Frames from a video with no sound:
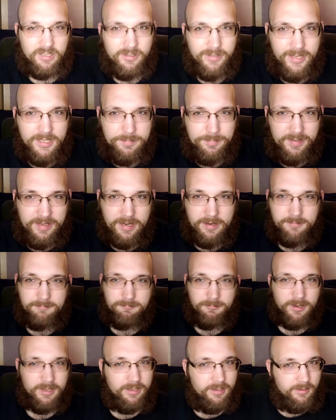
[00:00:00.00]
let's
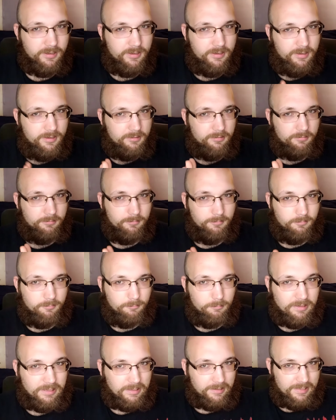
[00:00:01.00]
begin with
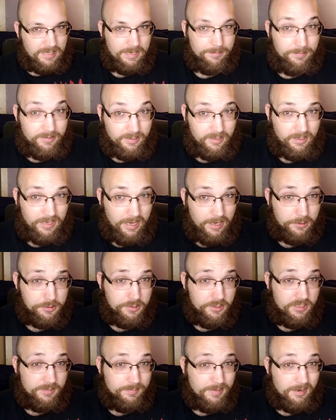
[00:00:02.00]
what the topic
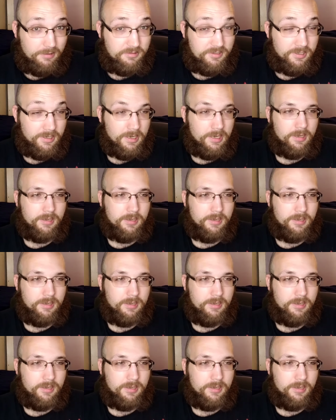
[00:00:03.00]
actually is about.